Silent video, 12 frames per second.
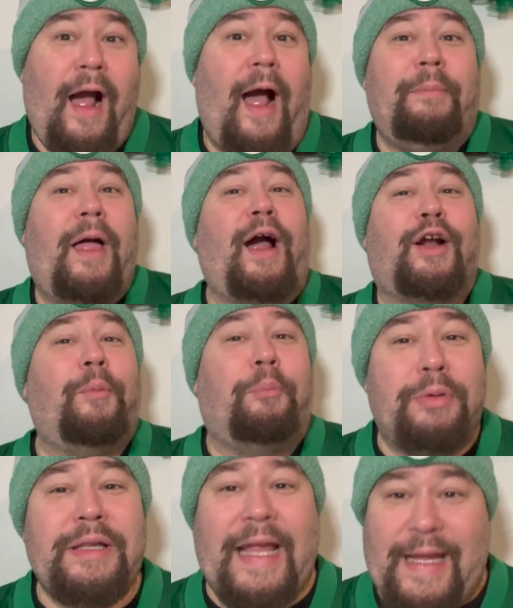I'm not going to
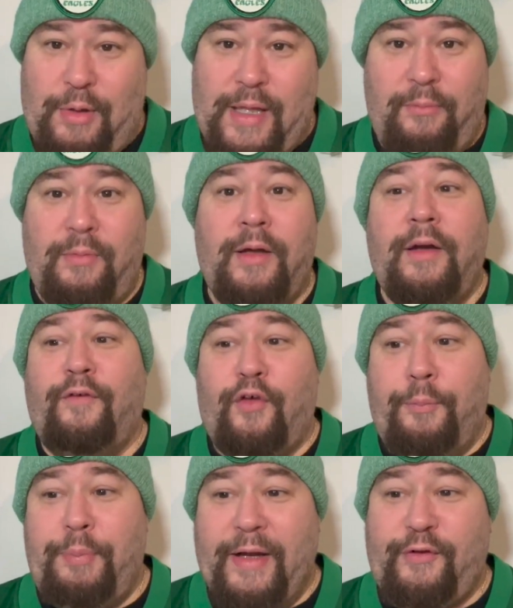blame him for
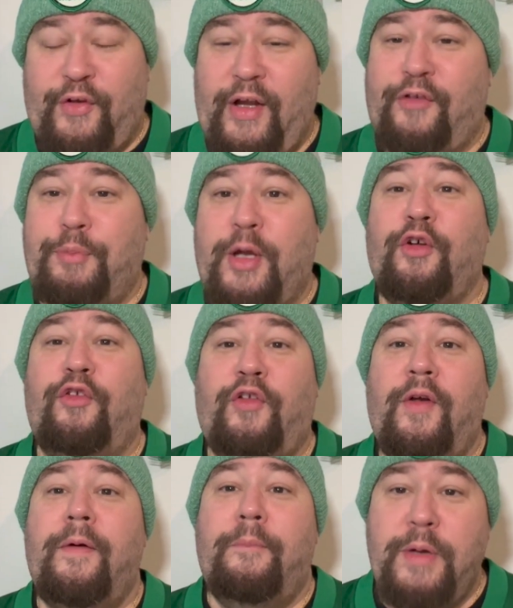the pick six because
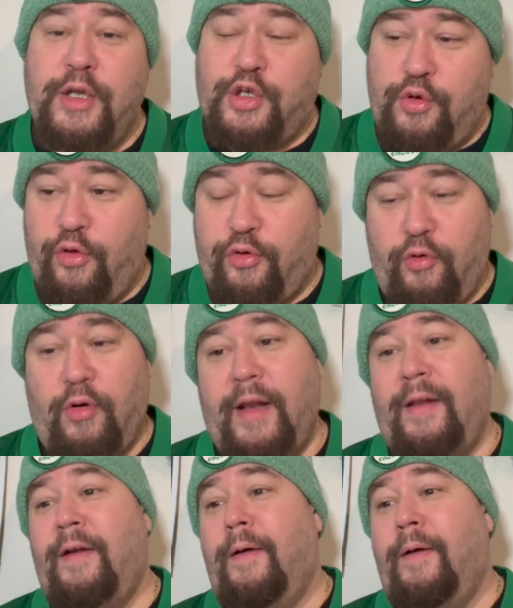Minshew threw it.